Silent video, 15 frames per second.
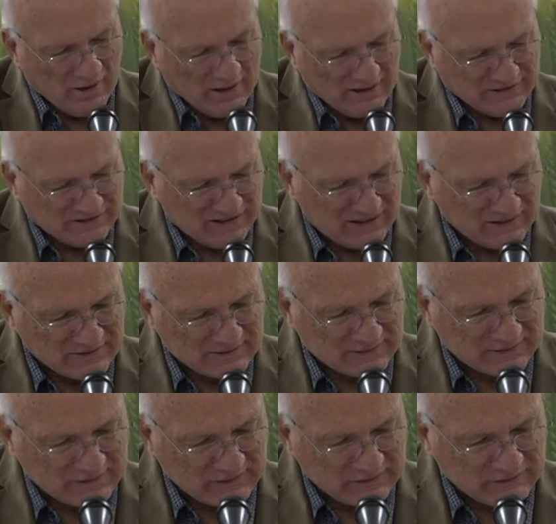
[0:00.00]
It
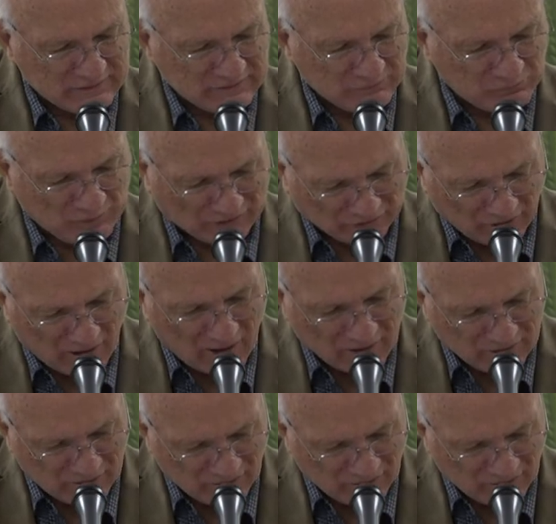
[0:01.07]
says, But God